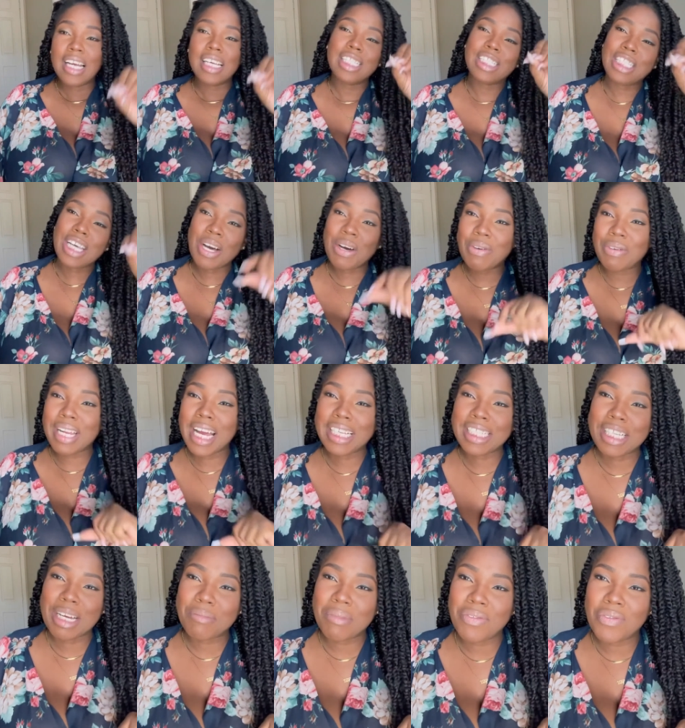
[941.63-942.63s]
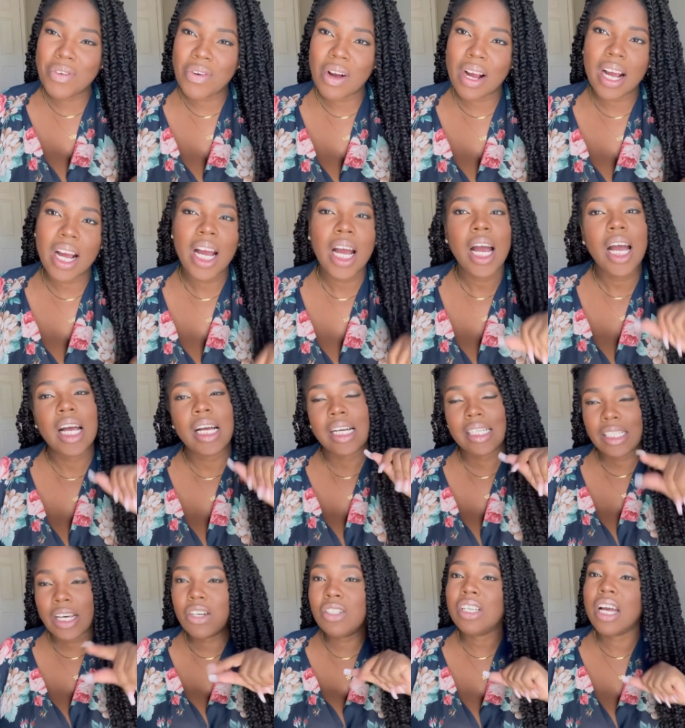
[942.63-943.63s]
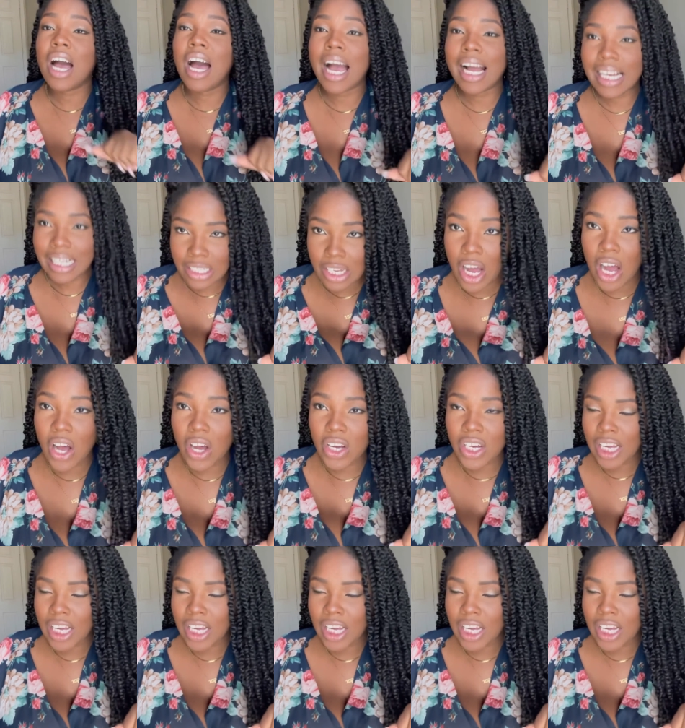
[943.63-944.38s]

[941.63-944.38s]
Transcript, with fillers: So that's number four. Told y'all I can talk.